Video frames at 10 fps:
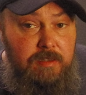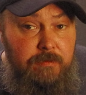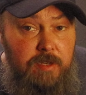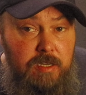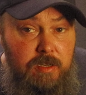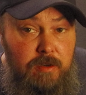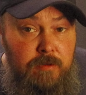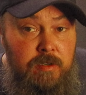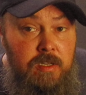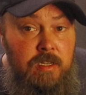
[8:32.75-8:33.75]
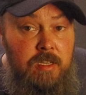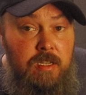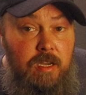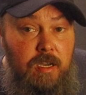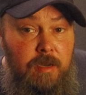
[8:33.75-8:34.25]
the video,
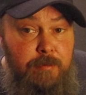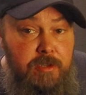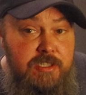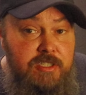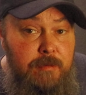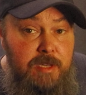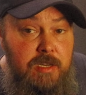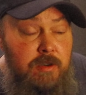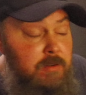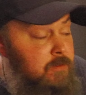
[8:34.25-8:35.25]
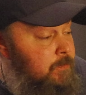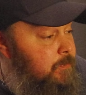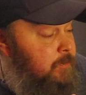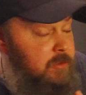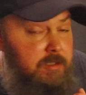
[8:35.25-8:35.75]
please let me know.
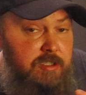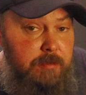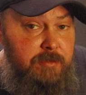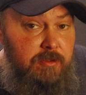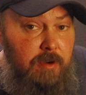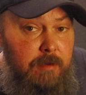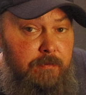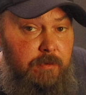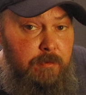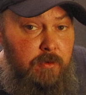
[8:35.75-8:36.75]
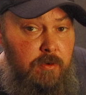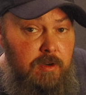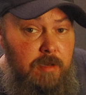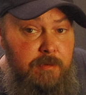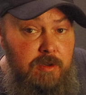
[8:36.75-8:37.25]
Subscribe for more.
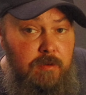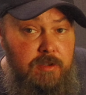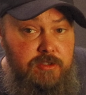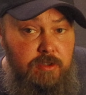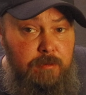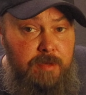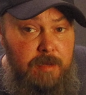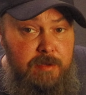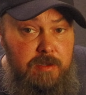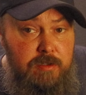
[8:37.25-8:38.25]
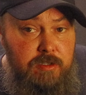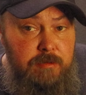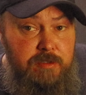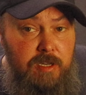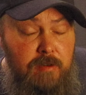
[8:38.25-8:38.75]
Help me grow this little baby
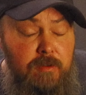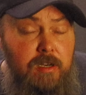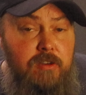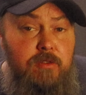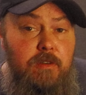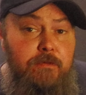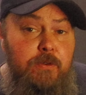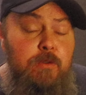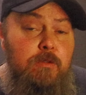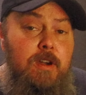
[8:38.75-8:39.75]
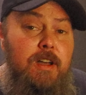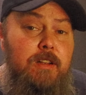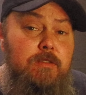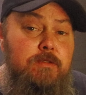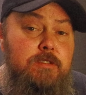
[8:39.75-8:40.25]
YouTube channel into a
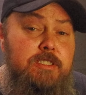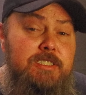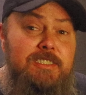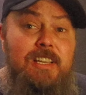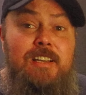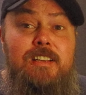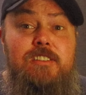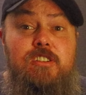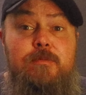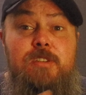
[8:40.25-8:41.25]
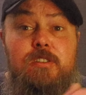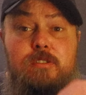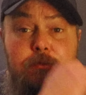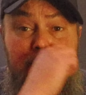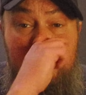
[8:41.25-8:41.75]
full-ground size human
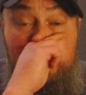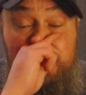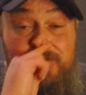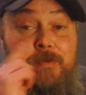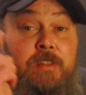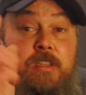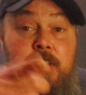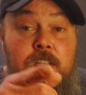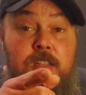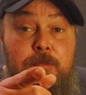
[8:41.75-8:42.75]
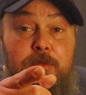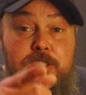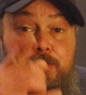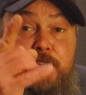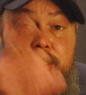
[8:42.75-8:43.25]
YouTube channel.
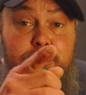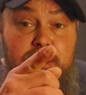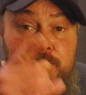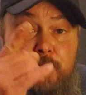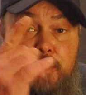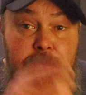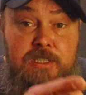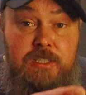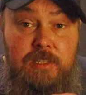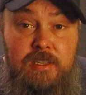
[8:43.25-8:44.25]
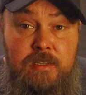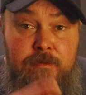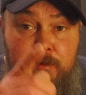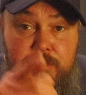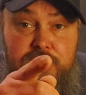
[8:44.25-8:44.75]
Much peace, much metal, much love,
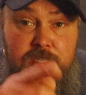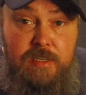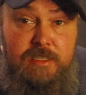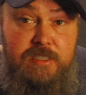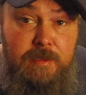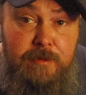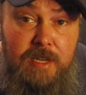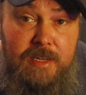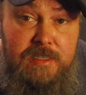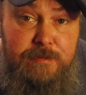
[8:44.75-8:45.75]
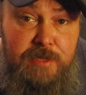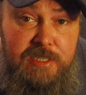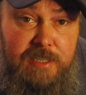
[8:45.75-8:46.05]
and we'll see you next time, guys. Peace